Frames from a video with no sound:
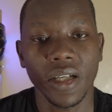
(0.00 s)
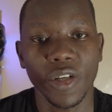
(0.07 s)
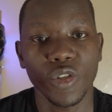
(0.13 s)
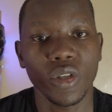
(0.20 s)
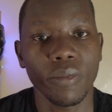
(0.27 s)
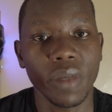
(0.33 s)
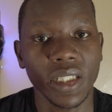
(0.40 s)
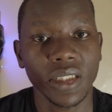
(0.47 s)
and
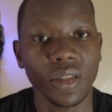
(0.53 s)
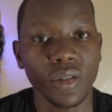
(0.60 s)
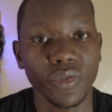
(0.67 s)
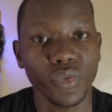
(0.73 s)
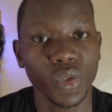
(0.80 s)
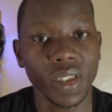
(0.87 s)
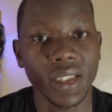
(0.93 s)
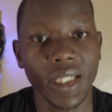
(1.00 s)
you're better
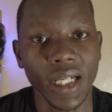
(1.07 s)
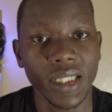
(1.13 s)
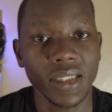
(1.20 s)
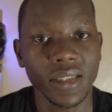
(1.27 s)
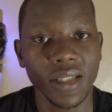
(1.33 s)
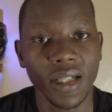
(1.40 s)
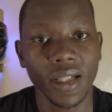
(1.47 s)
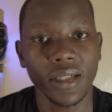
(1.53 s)
off with that
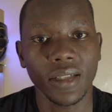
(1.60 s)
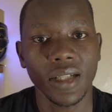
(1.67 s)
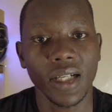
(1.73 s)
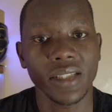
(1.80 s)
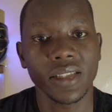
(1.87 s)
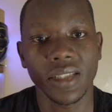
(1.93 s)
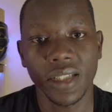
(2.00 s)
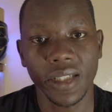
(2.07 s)
than
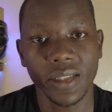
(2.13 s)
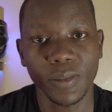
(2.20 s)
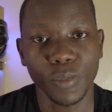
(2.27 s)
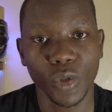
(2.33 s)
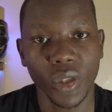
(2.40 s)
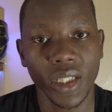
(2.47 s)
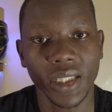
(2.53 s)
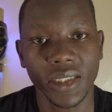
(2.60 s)
a generic
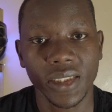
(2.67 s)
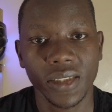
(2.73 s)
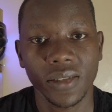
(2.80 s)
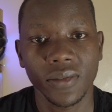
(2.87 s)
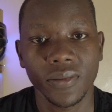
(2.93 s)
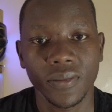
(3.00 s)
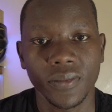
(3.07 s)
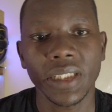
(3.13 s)
product.
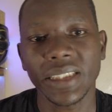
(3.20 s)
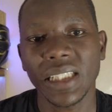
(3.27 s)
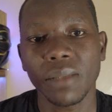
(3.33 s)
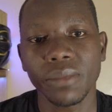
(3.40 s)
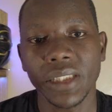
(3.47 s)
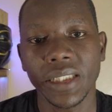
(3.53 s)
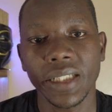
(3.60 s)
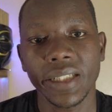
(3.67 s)
The
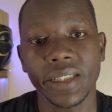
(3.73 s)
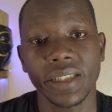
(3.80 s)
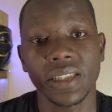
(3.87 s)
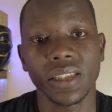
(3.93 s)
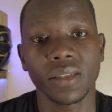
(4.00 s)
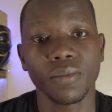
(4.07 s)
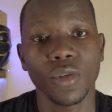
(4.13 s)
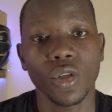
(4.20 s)
term generic
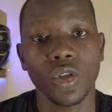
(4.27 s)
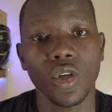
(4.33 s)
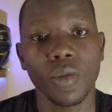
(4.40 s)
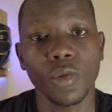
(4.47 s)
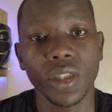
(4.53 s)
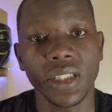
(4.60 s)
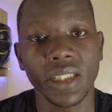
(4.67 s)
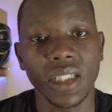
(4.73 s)
is more
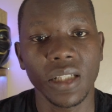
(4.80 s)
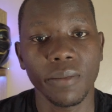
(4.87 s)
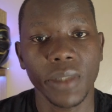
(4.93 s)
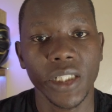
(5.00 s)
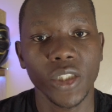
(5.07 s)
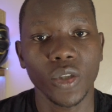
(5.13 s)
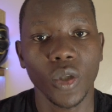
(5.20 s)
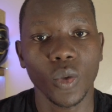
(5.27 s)
common in the
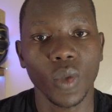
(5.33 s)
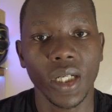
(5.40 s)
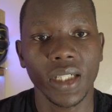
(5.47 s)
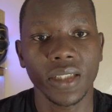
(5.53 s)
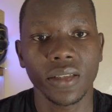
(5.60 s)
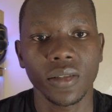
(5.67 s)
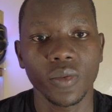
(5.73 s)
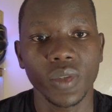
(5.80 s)
medical
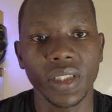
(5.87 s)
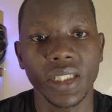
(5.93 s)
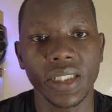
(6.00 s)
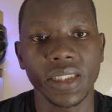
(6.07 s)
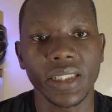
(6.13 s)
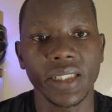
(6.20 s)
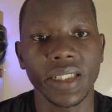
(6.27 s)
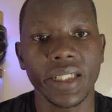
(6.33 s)
world, with
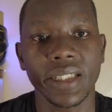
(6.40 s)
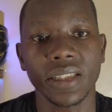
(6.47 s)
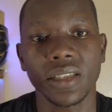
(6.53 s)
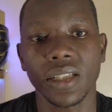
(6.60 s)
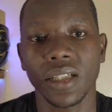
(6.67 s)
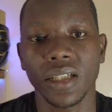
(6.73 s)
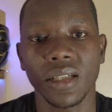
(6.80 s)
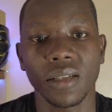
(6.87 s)
the
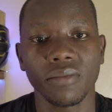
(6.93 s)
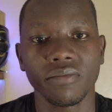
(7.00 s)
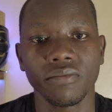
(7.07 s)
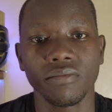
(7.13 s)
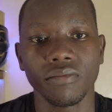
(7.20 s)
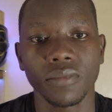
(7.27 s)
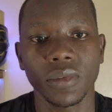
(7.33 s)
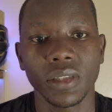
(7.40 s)
generic uh,
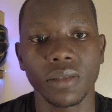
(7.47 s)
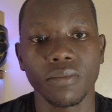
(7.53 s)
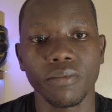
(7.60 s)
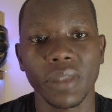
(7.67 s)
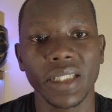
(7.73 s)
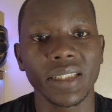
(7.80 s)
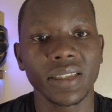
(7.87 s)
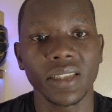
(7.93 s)

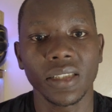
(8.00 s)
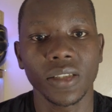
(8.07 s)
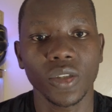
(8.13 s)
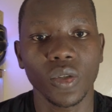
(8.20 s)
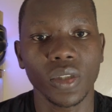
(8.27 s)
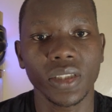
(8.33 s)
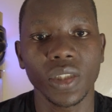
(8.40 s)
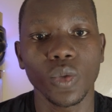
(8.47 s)
medicines
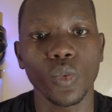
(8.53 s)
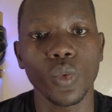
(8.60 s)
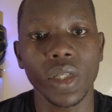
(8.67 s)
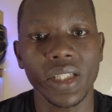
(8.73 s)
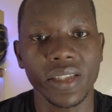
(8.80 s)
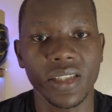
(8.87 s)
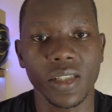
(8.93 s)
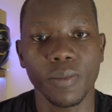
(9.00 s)
costing
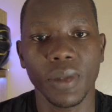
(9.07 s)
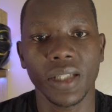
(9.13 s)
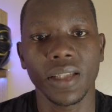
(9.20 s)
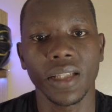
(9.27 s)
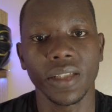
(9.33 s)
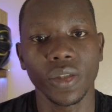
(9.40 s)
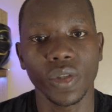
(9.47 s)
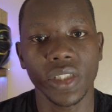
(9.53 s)
way cheaper
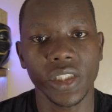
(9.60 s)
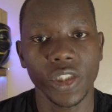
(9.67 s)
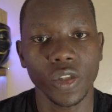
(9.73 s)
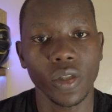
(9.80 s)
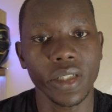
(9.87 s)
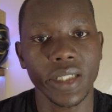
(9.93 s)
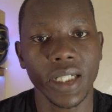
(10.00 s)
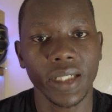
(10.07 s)
than the
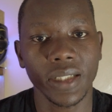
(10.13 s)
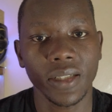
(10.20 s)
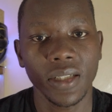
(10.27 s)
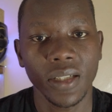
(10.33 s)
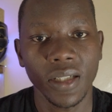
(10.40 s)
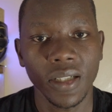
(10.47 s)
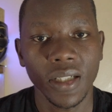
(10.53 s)
original drug.